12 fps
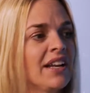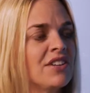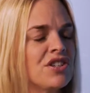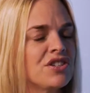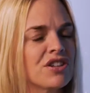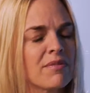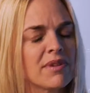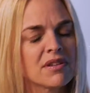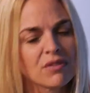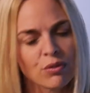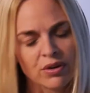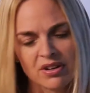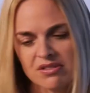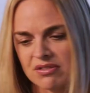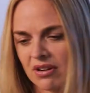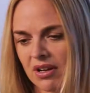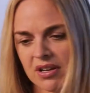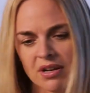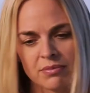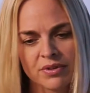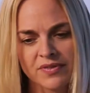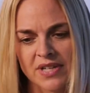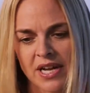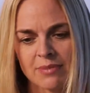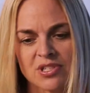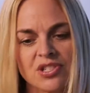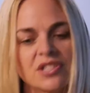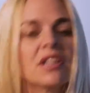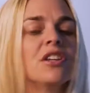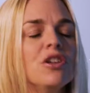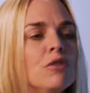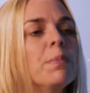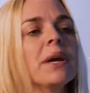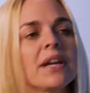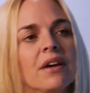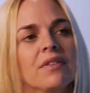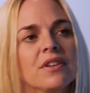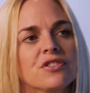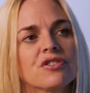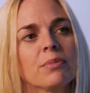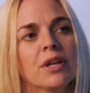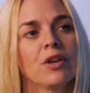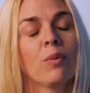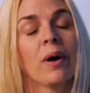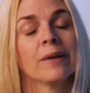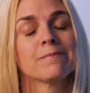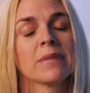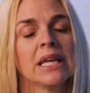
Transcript: And she took me to the orchestra a number of times, and she said, you pick out the instrument you want.